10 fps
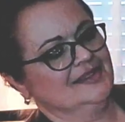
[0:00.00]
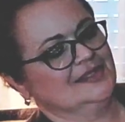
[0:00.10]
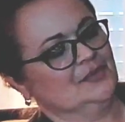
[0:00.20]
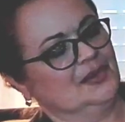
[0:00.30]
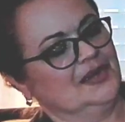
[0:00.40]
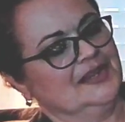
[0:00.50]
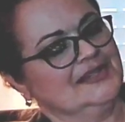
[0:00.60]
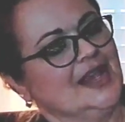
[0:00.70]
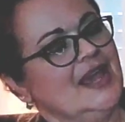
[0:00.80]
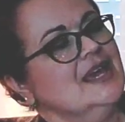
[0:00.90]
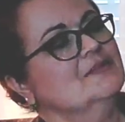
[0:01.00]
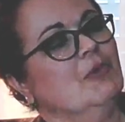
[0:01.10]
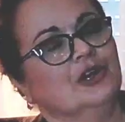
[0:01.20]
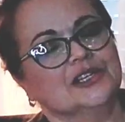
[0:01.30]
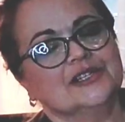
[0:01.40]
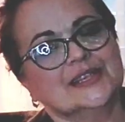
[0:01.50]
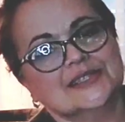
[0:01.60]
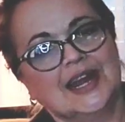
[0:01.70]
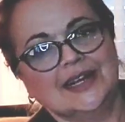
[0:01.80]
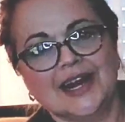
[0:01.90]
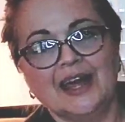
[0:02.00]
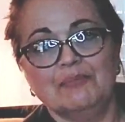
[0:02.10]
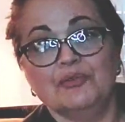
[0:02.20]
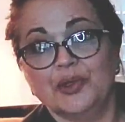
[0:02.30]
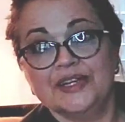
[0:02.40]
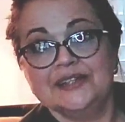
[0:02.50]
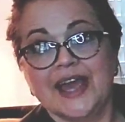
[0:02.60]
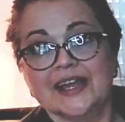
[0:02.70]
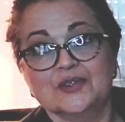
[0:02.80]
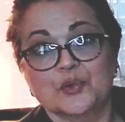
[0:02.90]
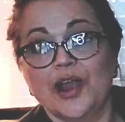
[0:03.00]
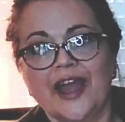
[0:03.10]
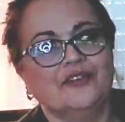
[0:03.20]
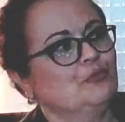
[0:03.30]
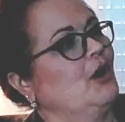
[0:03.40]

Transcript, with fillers: this was marked $6.99, but red tags were half